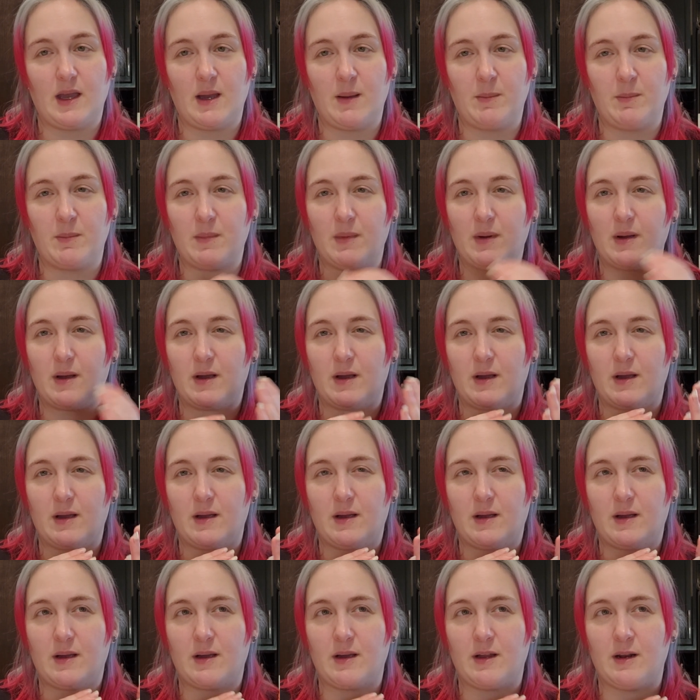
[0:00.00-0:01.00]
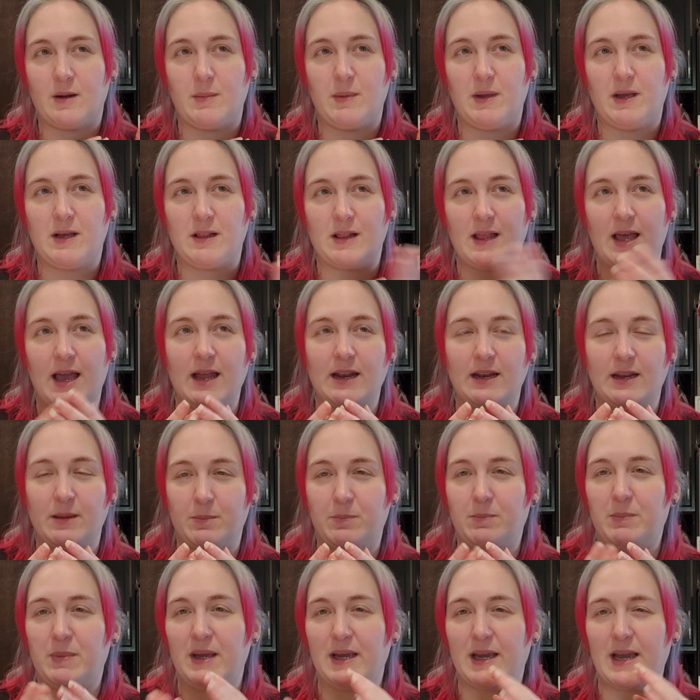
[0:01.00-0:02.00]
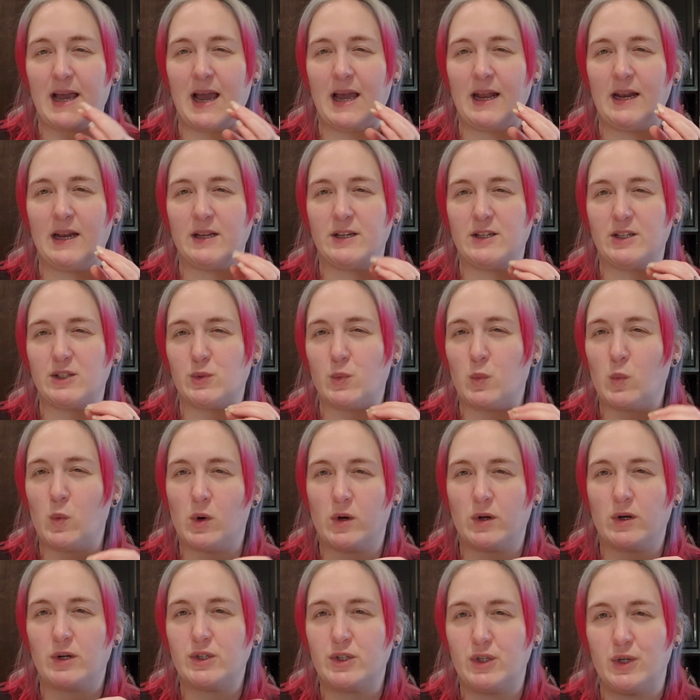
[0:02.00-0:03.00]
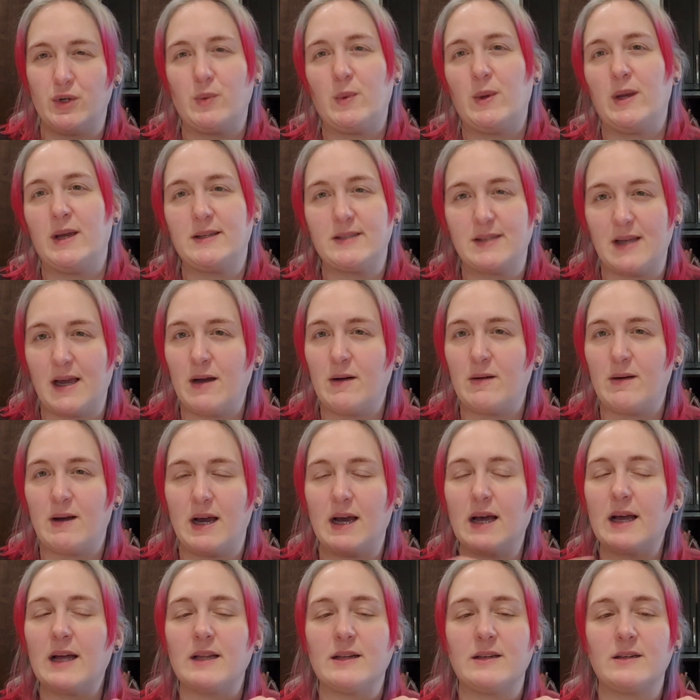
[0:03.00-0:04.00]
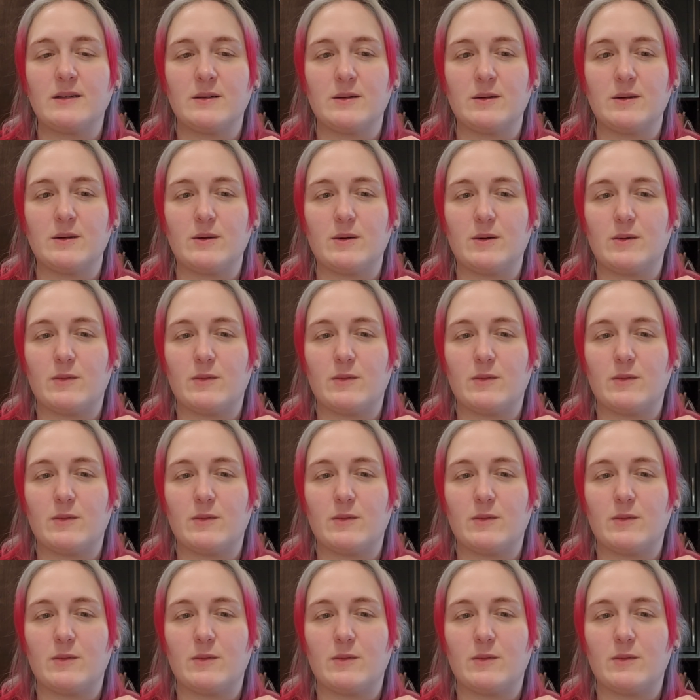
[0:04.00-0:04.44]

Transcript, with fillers: I'm gonna be glad to be kind of just one or two weeks out on